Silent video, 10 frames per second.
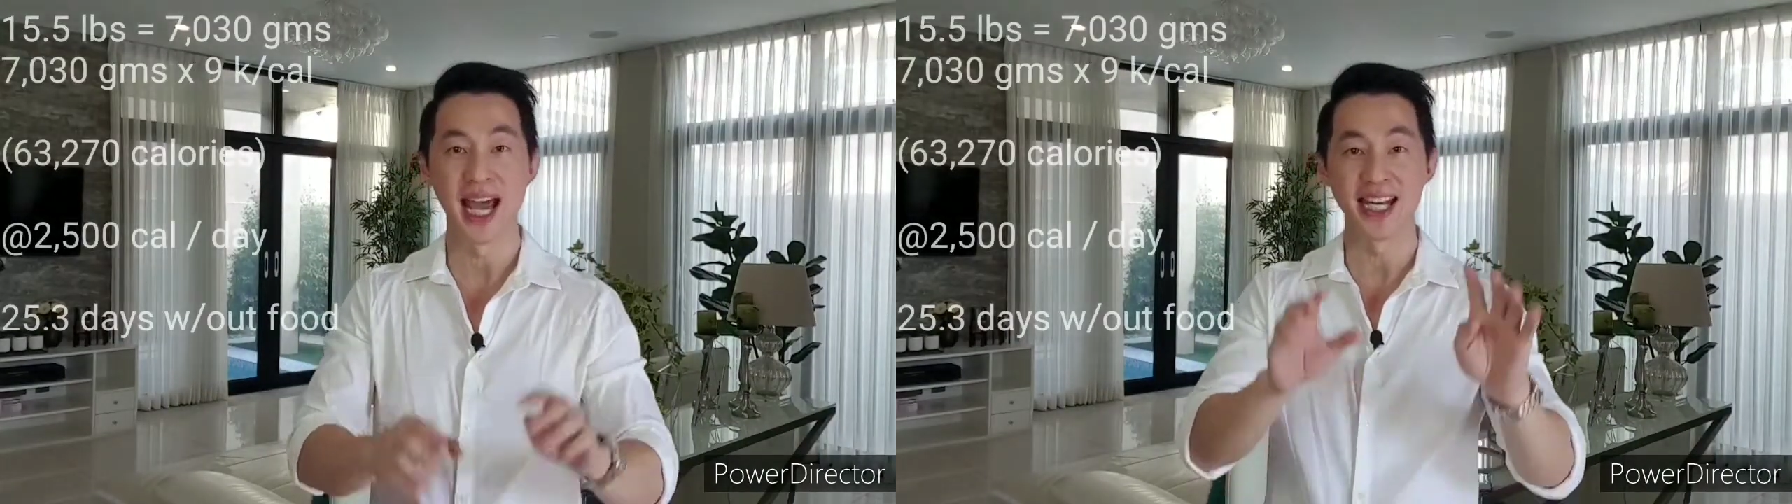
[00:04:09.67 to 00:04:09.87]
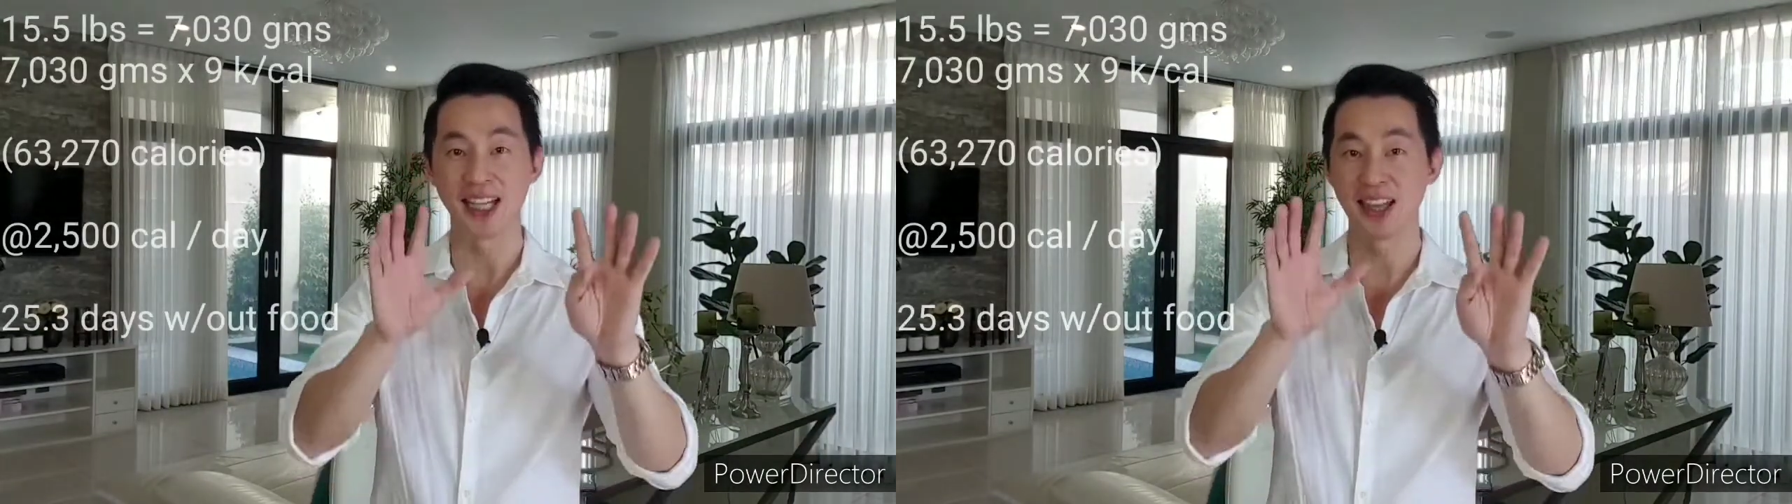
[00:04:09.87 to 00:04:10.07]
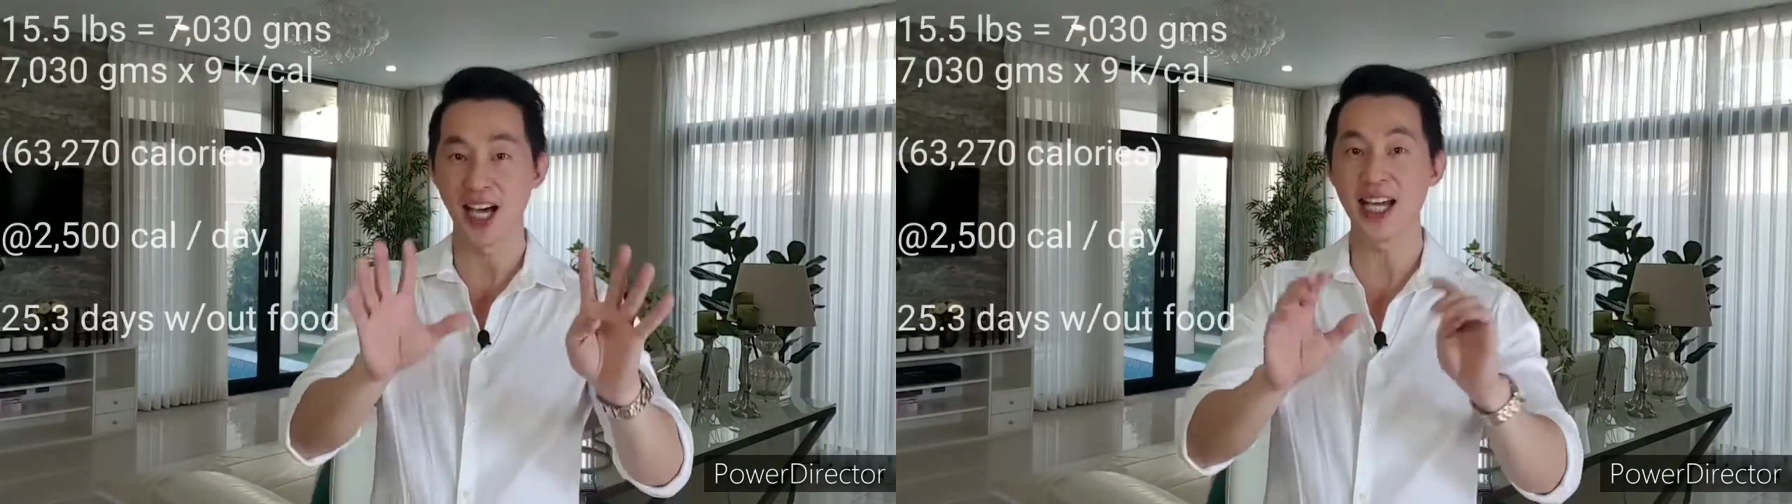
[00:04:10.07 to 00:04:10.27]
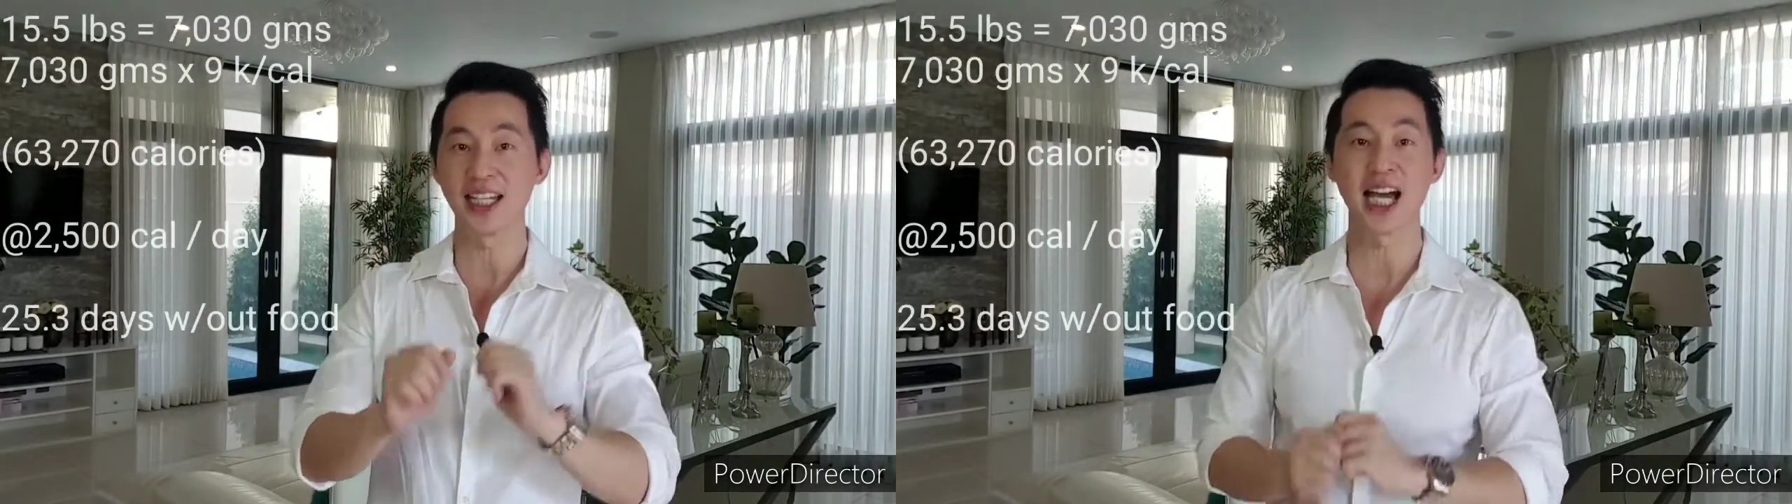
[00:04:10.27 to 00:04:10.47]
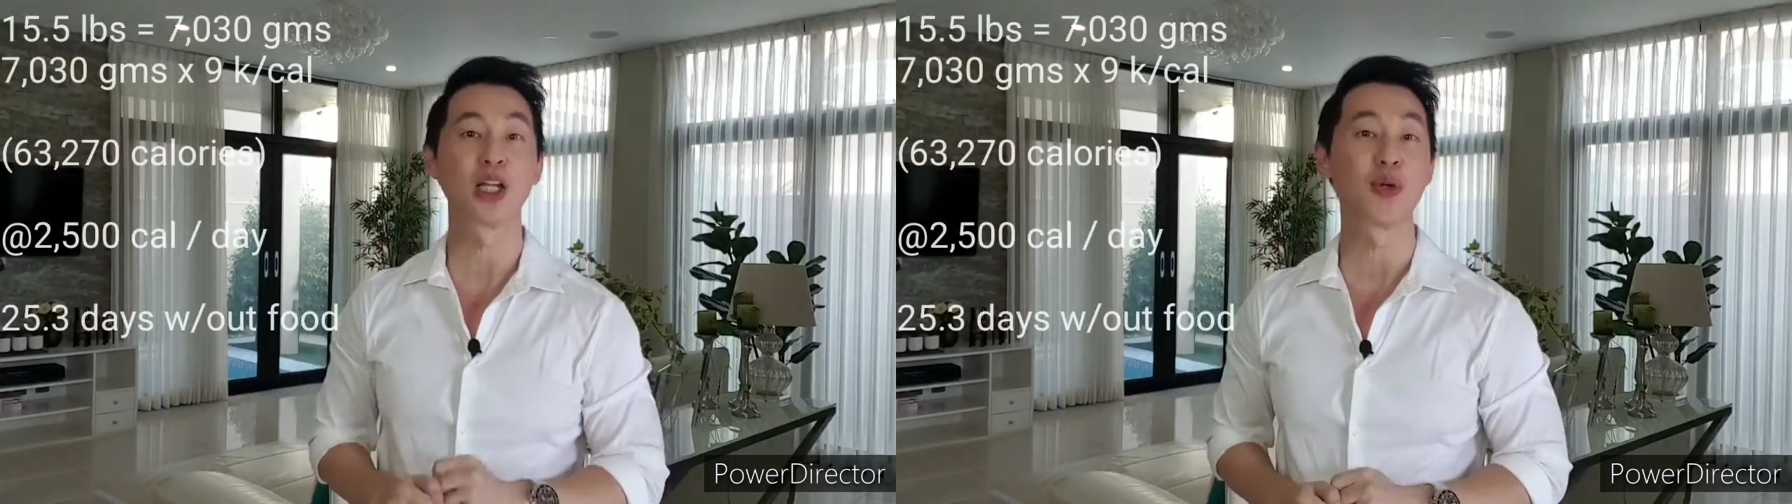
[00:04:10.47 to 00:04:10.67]
And at
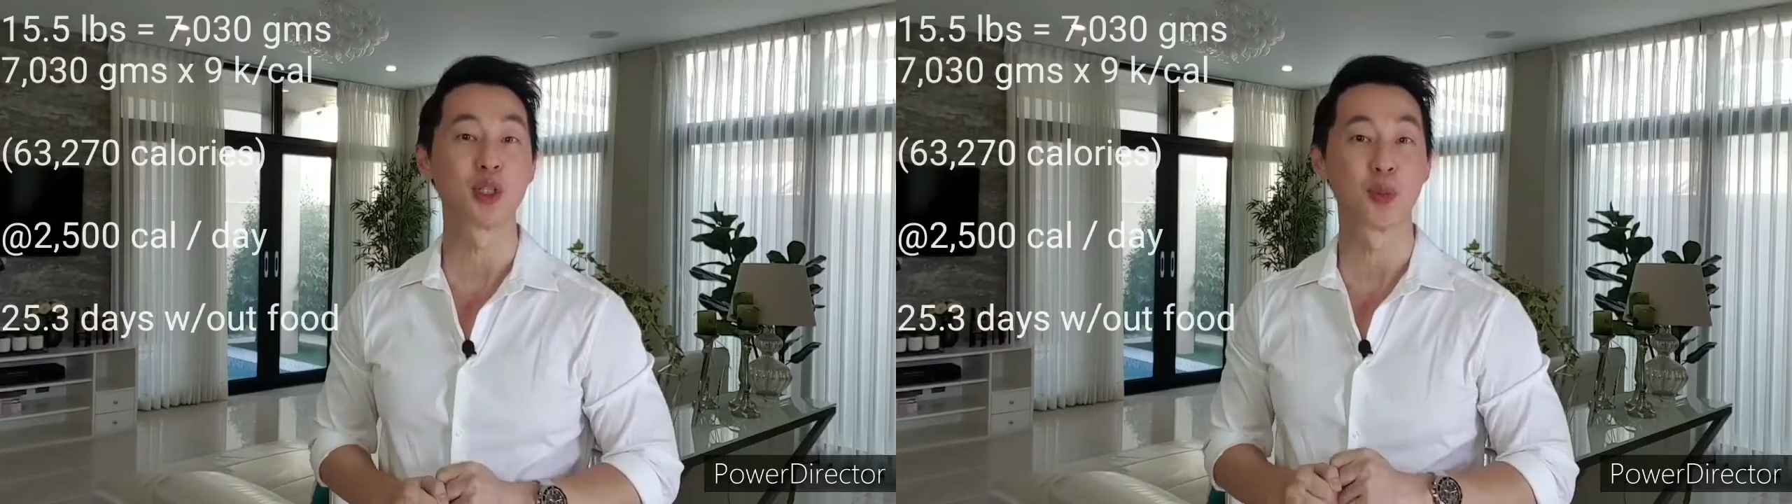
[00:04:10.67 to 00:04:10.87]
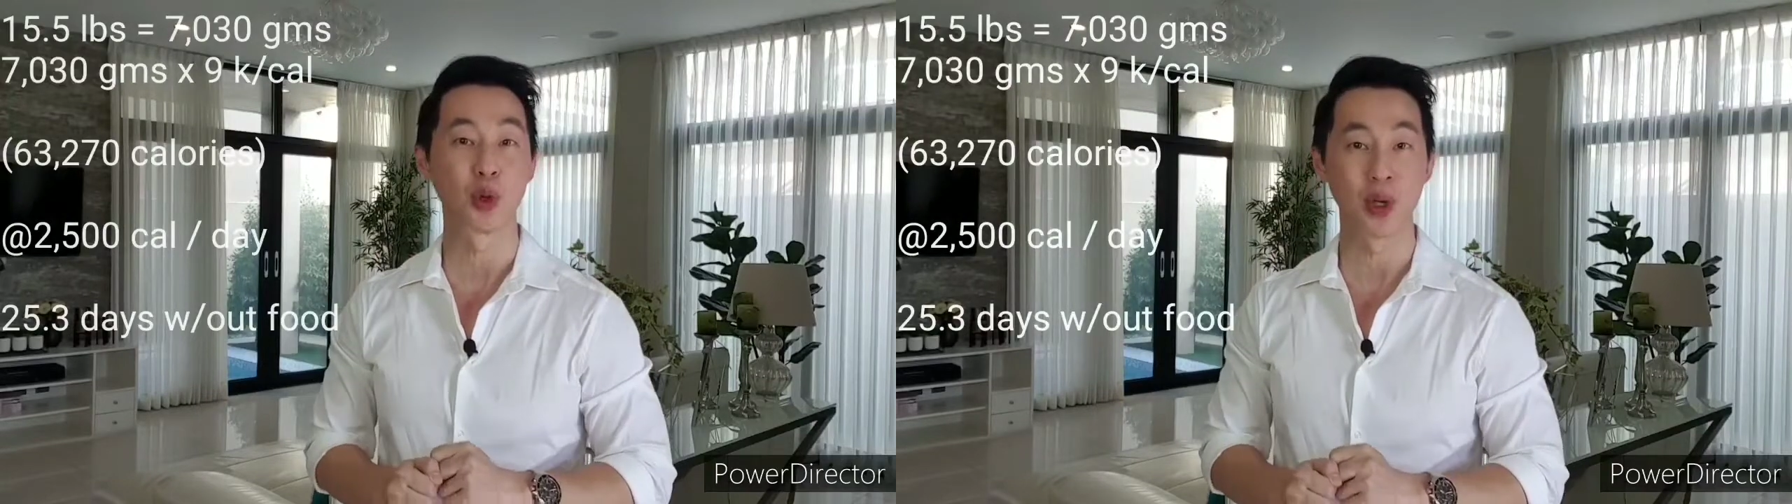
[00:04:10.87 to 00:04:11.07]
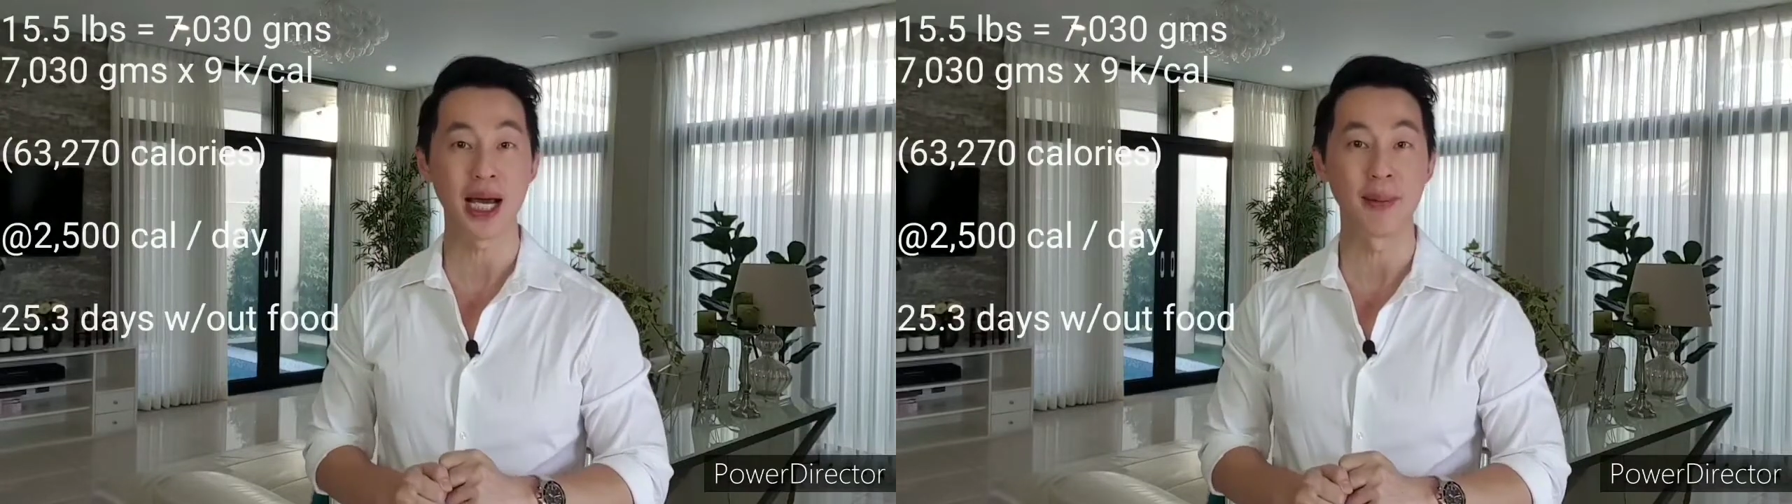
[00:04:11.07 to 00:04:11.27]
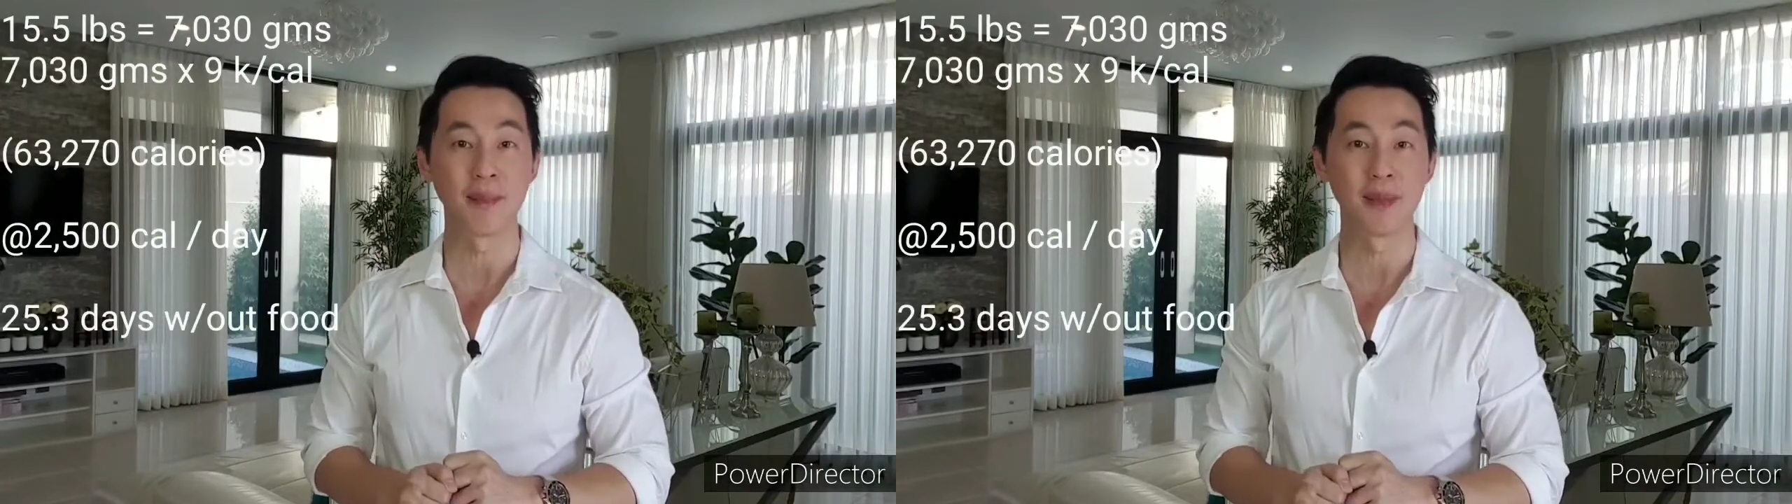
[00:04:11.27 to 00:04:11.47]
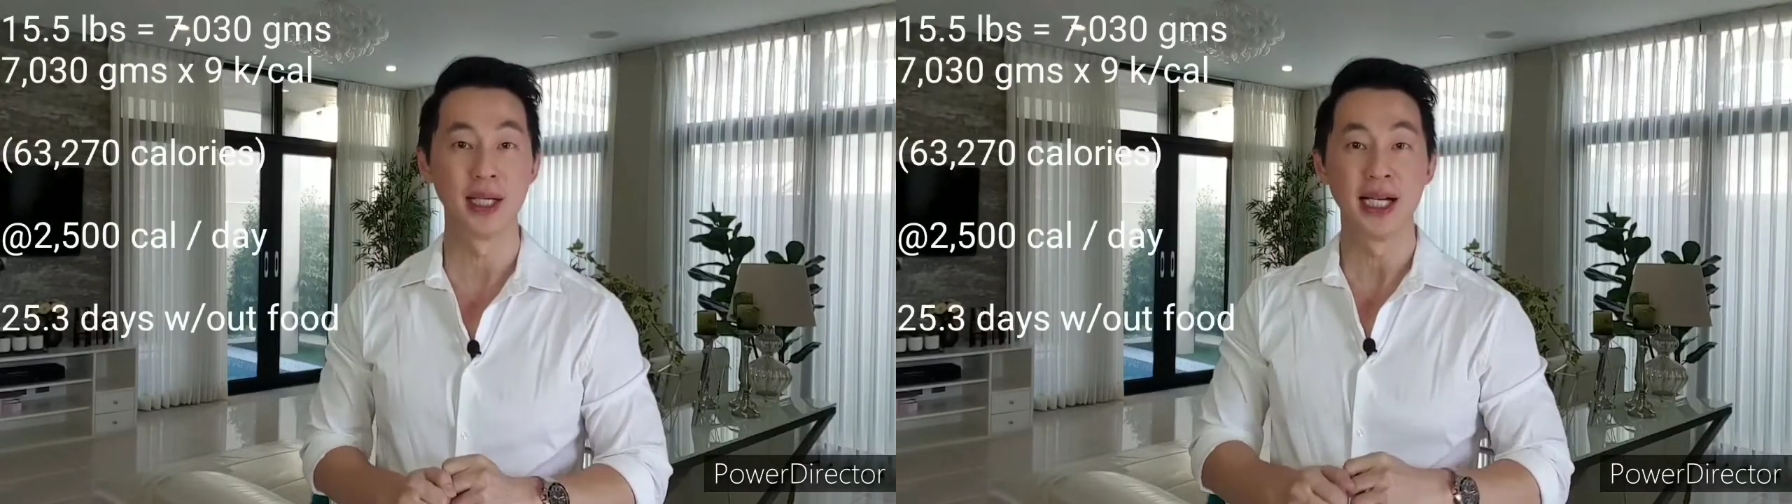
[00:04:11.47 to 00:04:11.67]
9 calories per
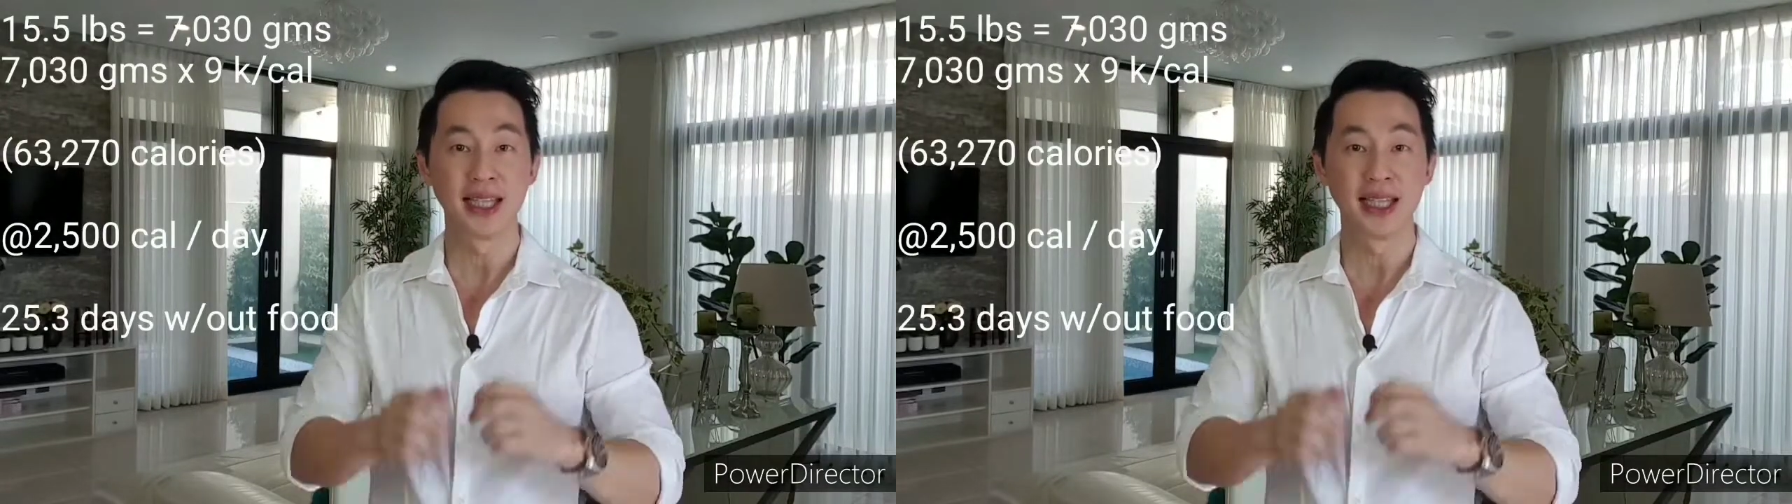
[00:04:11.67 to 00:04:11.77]
gram,